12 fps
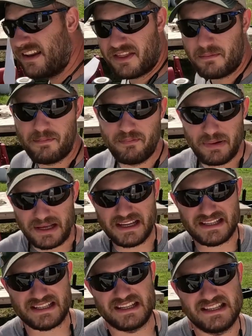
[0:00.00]
the
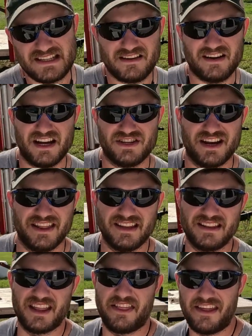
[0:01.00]
biggest consideration, I
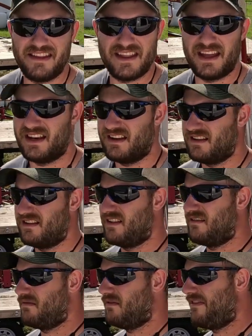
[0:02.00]
think the thing that
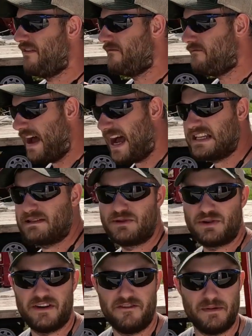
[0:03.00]
the vast
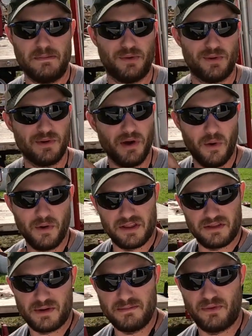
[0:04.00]
majority of people who go with
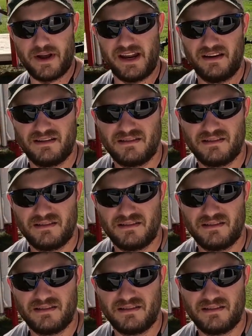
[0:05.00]
3-point